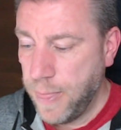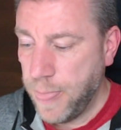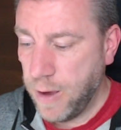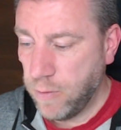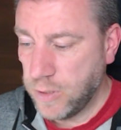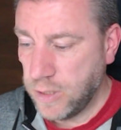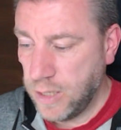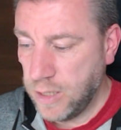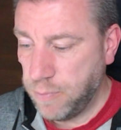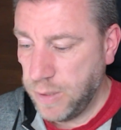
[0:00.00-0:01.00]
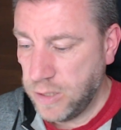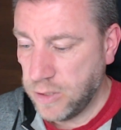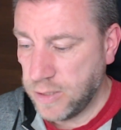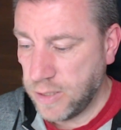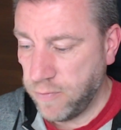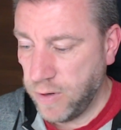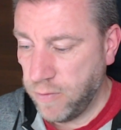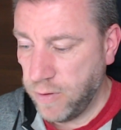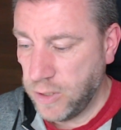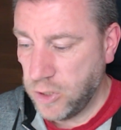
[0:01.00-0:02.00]
There was another picture somewhere
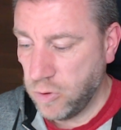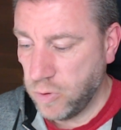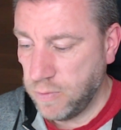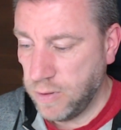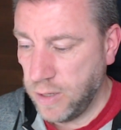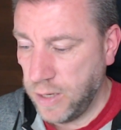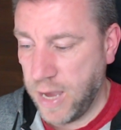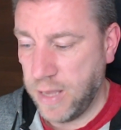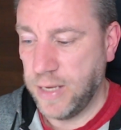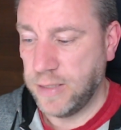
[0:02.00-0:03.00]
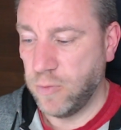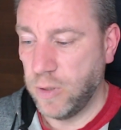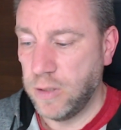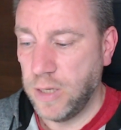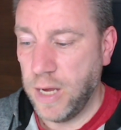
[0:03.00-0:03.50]
where it shows with a, that's one.